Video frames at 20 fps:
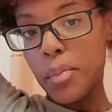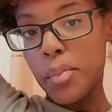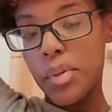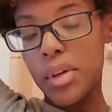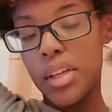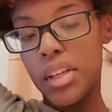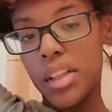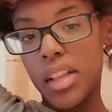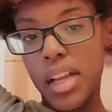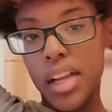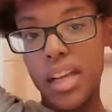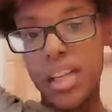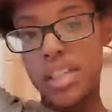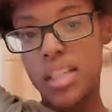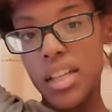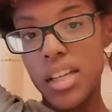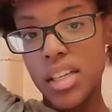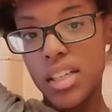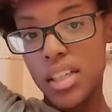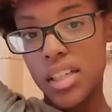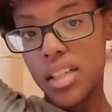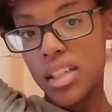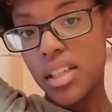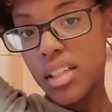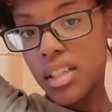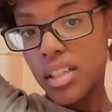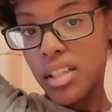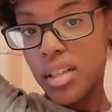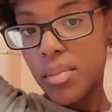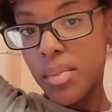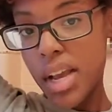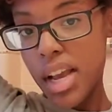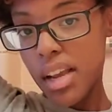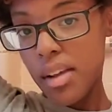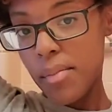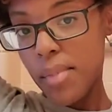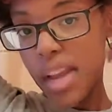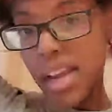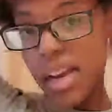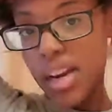But like I said, just because it's the
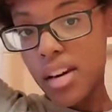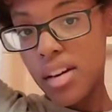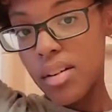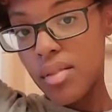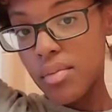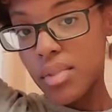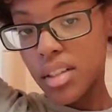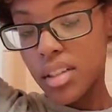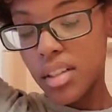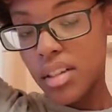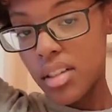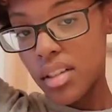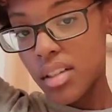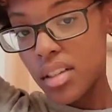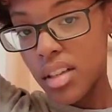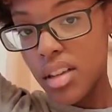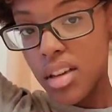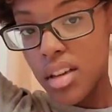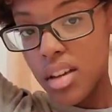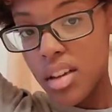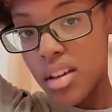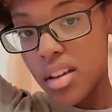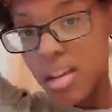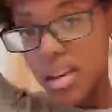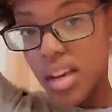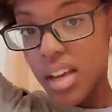back of my hair, no one's gonna see it.